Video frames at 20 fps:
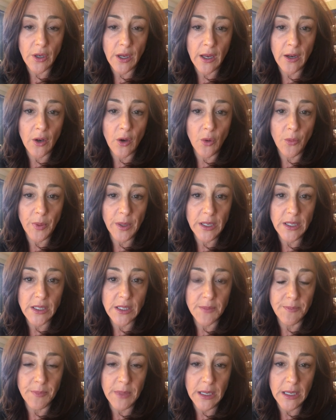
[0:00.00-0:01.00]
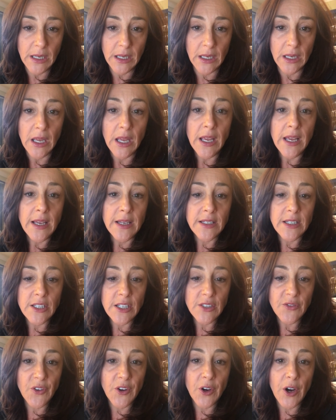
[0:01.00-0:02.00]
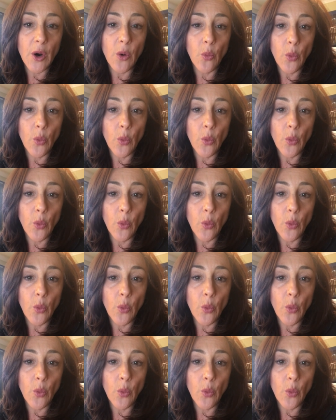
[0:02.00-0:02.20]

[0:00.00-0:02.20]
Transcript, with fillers: kind of opening meeting, to just figure